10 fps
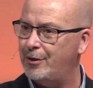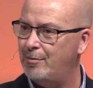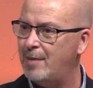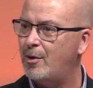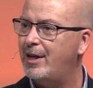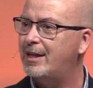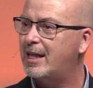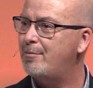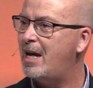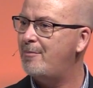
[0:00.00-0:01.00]
Remember in the
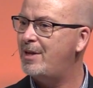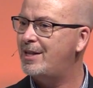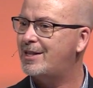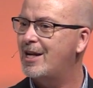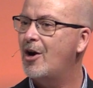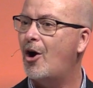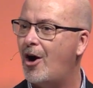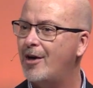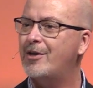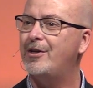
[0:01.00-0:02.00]
commandments,
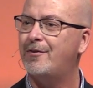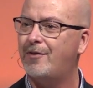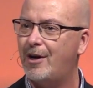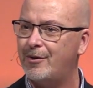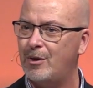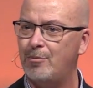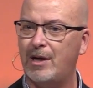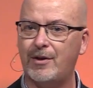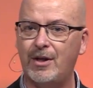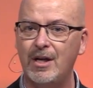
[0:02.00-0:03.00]
honor your father and
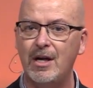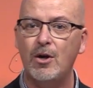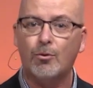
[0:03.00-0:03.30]
mother?